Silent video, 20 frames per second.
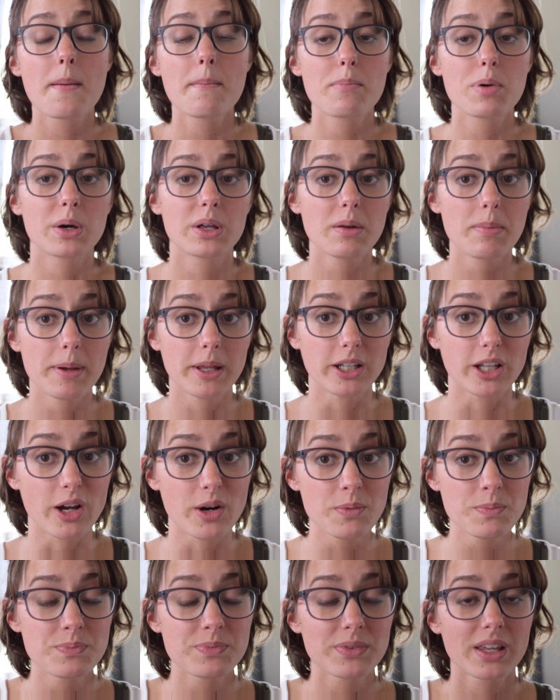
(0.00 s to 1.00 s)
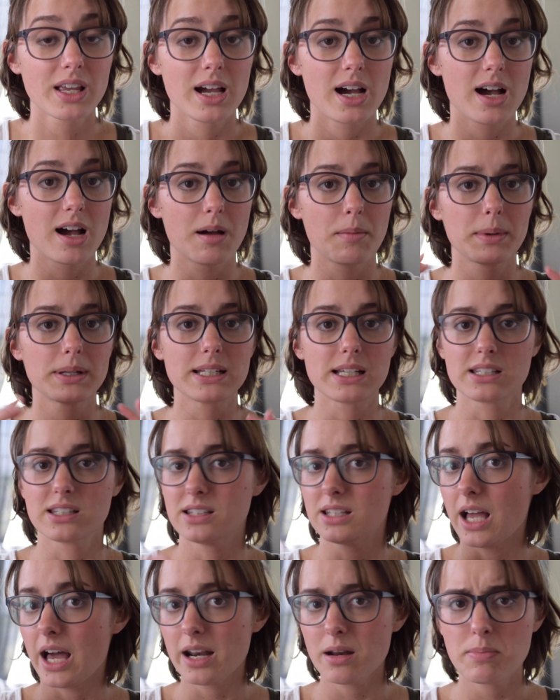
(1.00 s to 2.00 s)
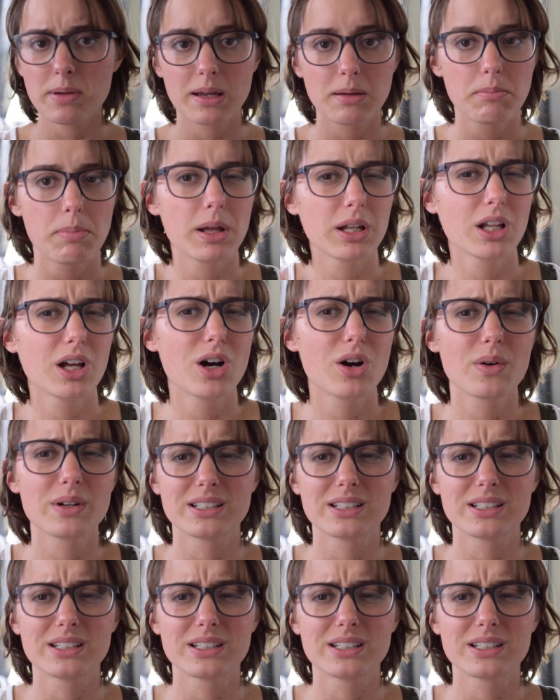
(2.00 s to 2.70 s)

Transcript: put a pillow. Not a big pillow.